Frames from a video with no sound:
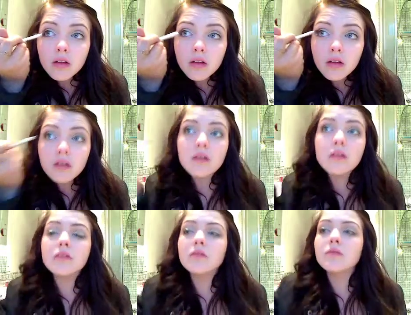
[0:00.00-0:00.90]

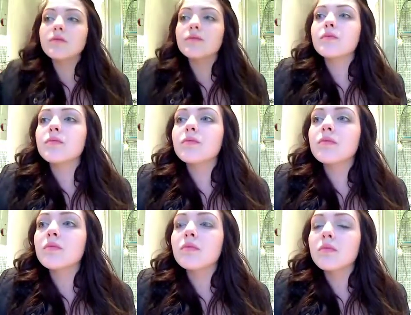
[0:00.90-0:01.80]

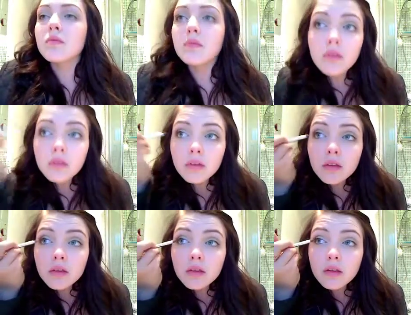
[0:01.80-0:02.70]

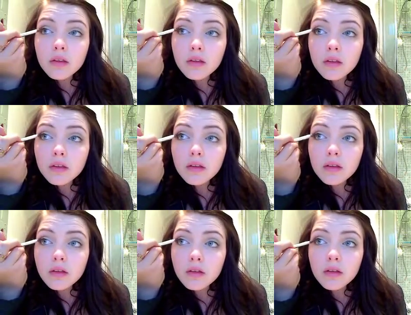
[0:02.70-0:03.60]

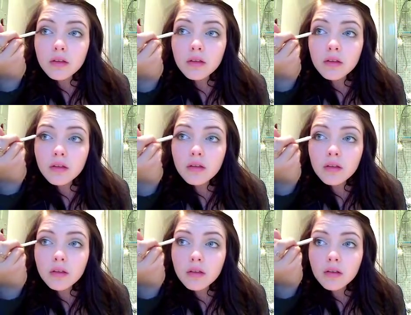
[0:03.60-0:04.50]

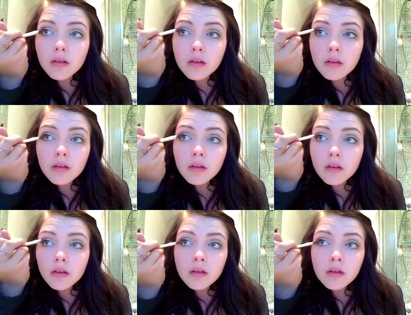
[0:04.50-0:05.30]
(no one is talking)